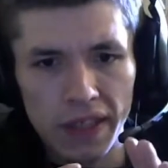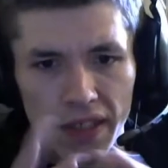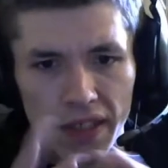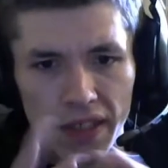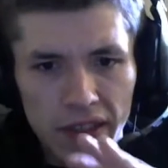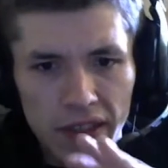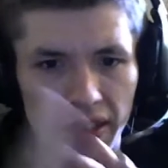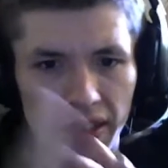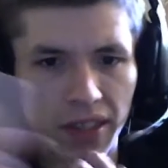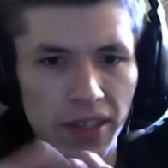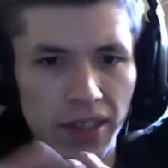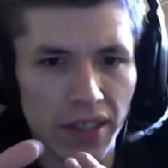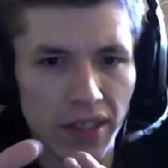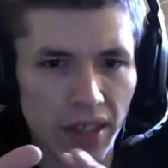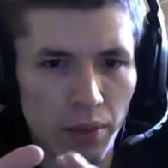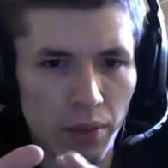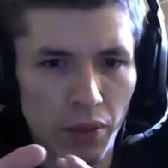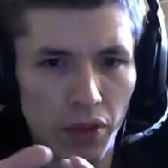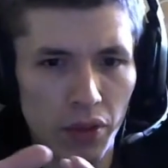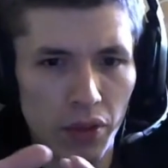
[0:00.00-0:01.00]
and this is a
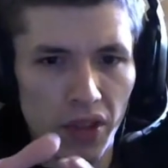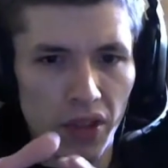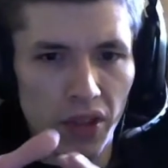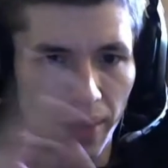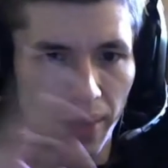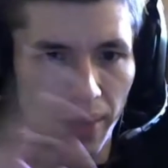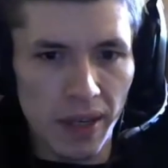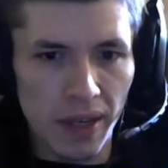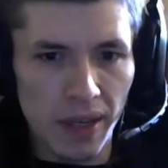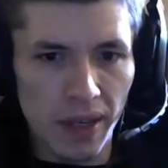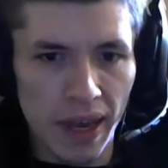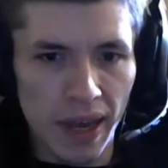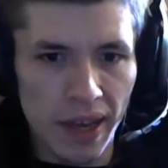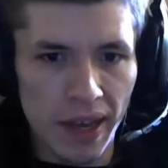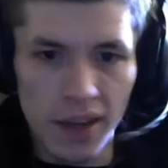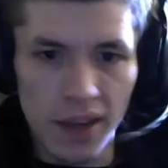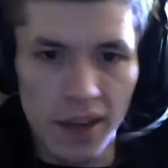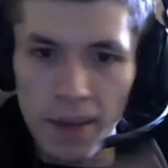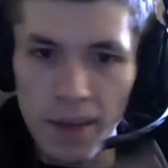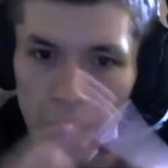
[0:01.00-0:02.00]
similar thing in my
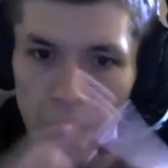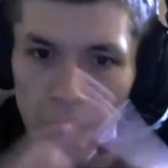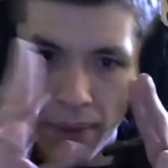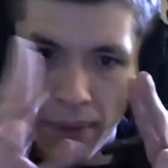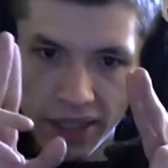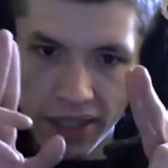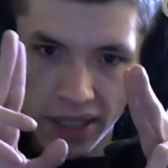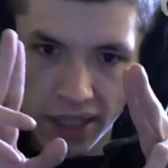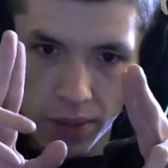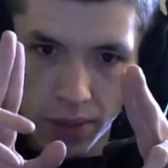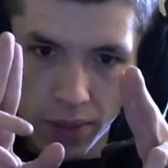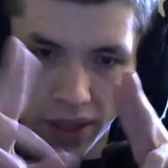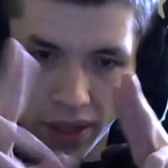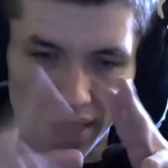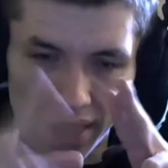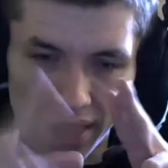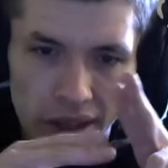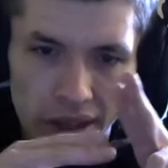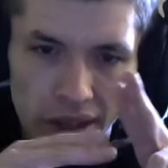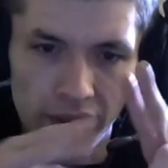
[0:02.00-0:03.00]
mindset with like
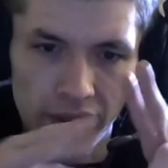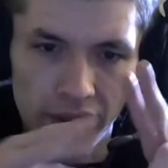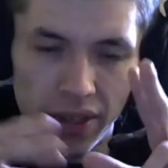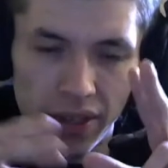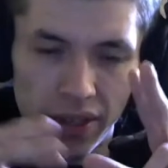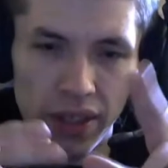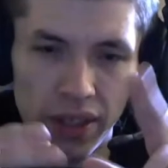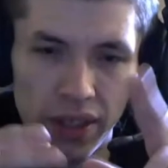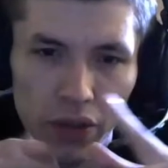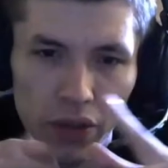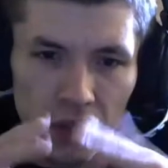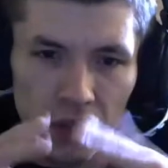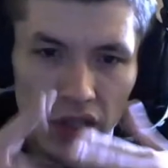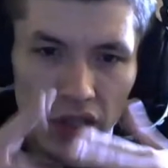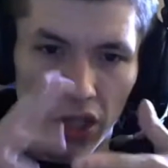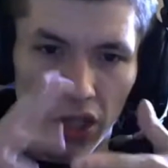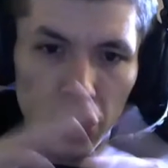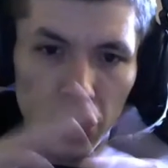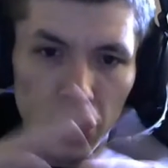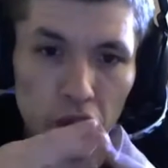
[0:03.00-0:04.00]
a lot of the
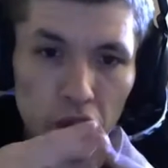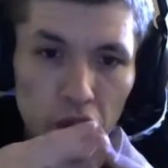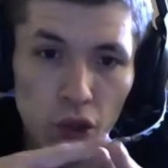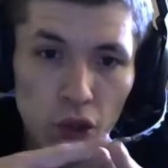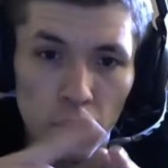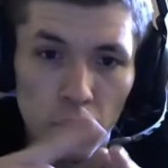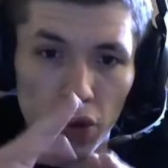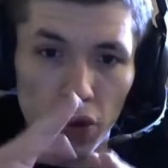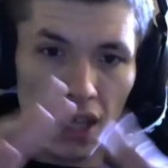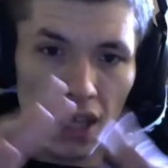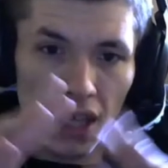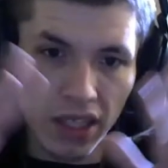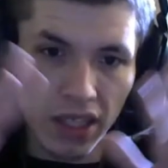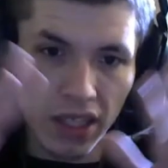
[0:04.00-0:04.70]
Sanji and Zoro things,